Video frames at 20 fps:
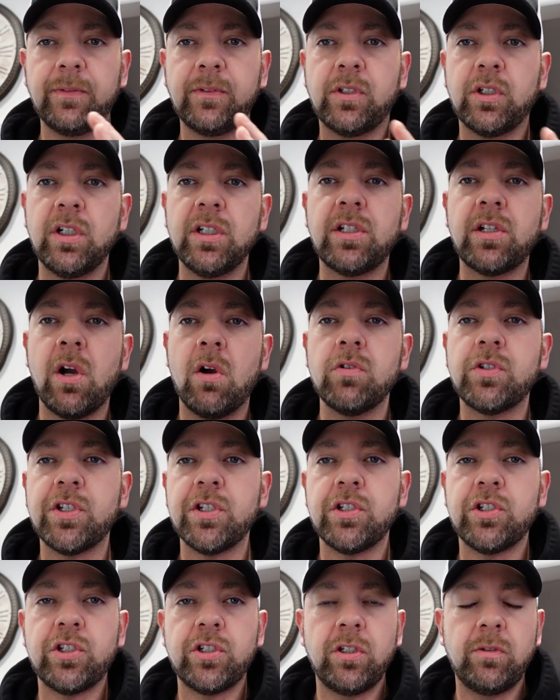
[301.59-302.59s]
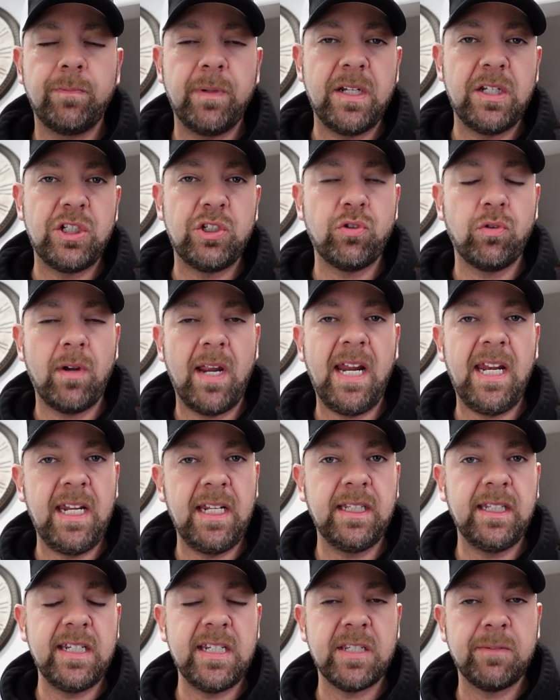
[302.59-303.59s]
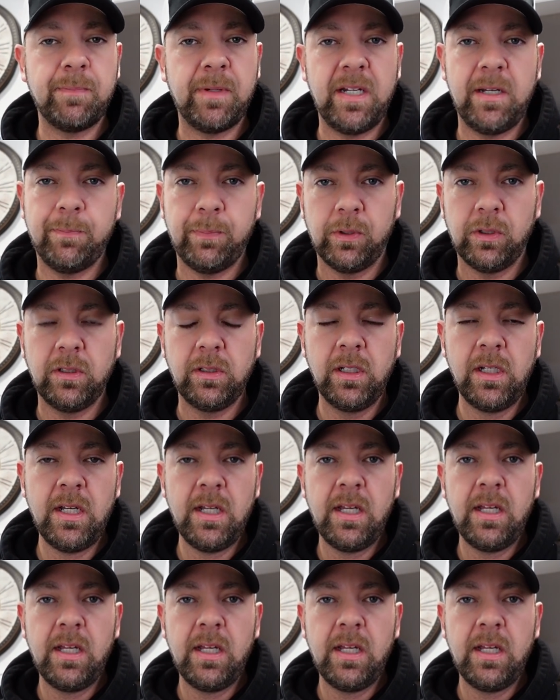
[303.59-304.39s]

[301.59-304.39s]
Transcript: good coaches should be training these people